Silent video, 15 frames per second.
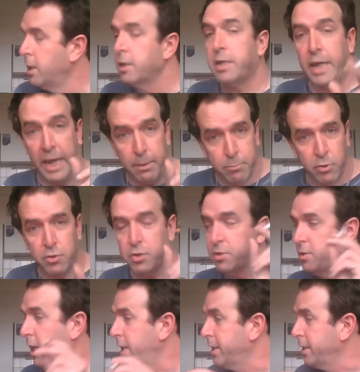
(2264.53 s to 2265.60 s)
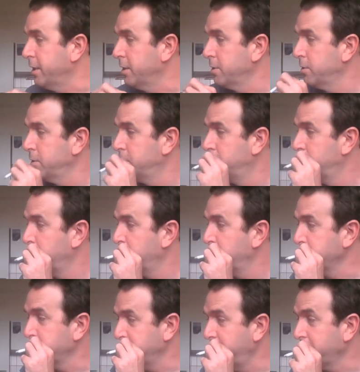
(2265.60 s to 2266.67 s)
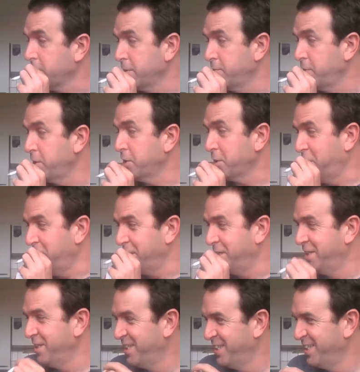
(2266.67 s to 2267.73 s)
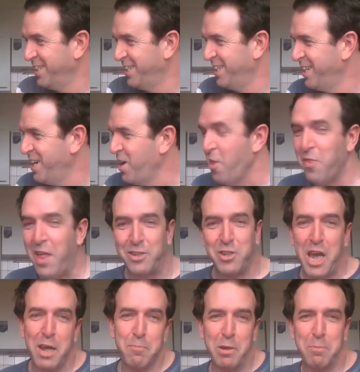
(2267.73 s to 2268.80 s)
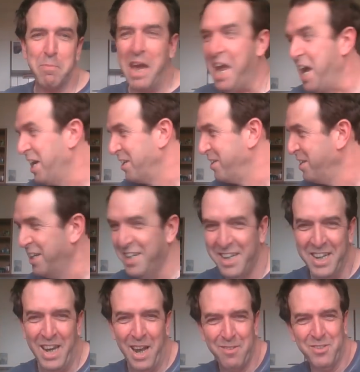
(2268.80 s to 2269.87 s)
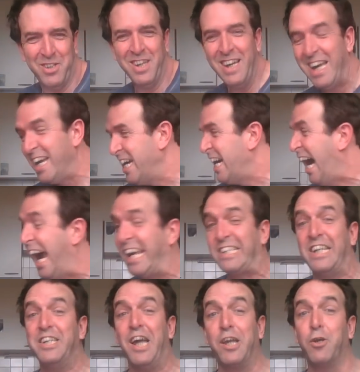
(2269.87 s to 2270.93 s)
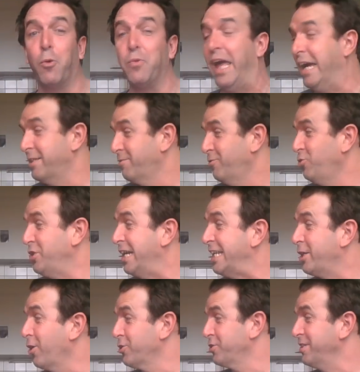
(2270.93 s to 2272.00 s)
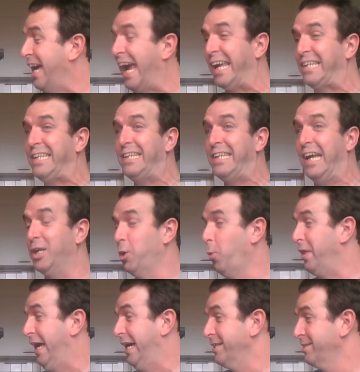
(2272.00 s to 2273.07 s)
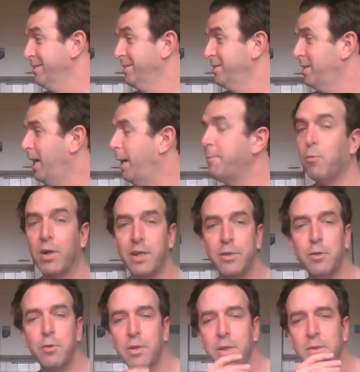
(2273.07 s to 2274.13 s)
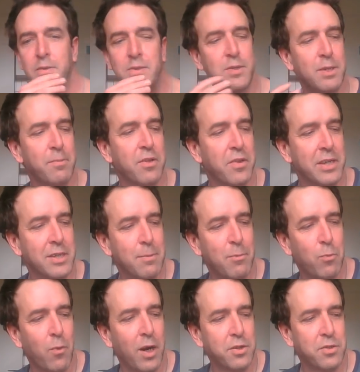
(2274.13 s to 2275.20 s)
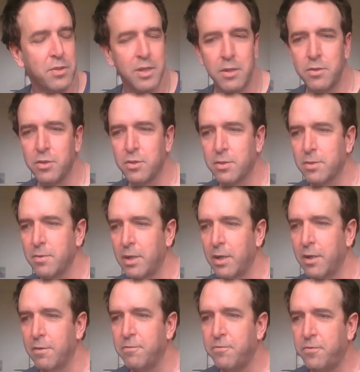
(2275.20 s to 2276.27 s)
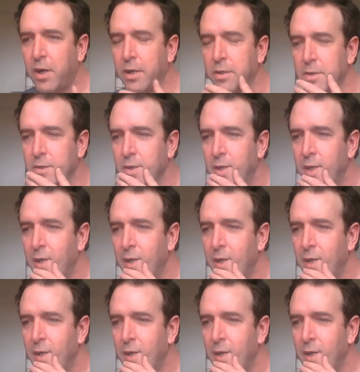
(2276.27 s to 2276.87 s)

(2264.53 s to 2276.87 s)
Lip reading: Kate Bush is not in it. Exactly. Very good. That's Ed McMahon. I did not know that. Johnny Carson. I did not know that. I've been watching. Some of the things I've been watching that are just fun,